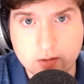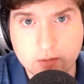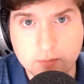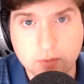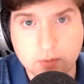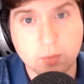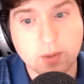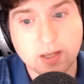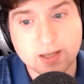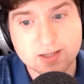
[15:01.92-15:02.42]

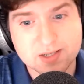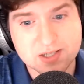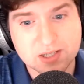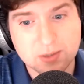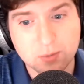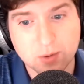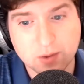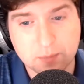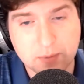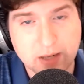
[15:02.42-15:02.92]
But we can
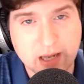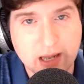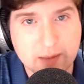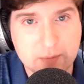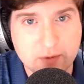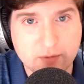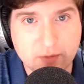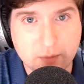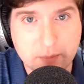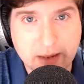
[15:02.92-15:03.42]
see what
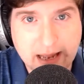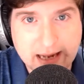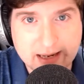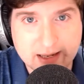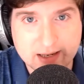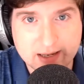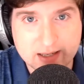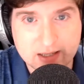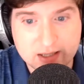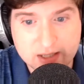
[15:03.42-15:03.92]
became of
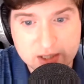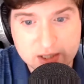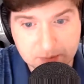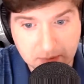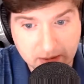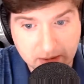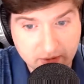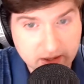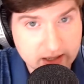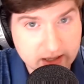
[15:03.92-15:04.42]
Habakkuk, at least
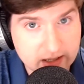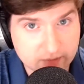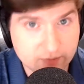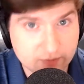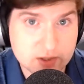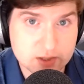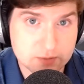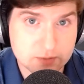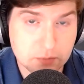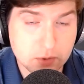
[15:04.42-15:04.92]
by the end of
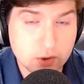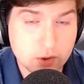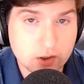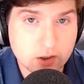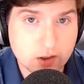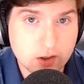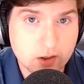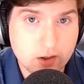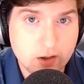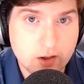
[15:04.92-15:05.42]
this
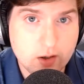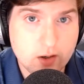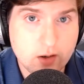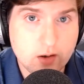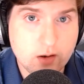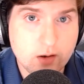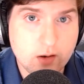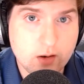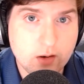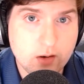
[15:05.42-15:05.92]
book.
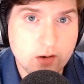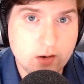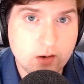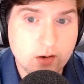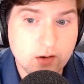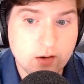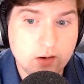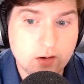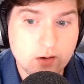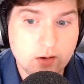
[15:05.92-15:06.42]

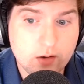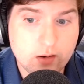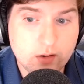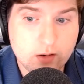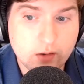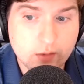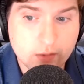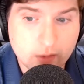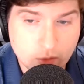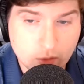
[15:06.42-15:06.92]

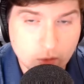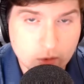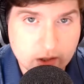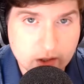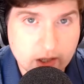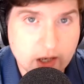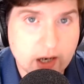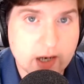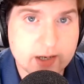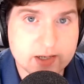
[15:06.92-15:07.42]
The
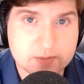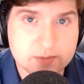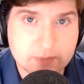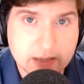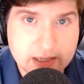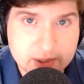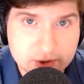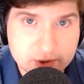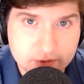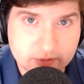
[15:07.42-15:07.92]
Lord God is
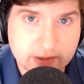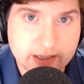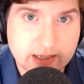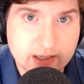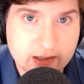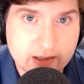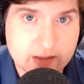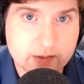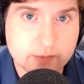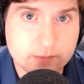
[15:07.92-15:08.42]
my
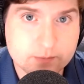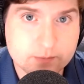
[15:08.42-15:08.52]
strength.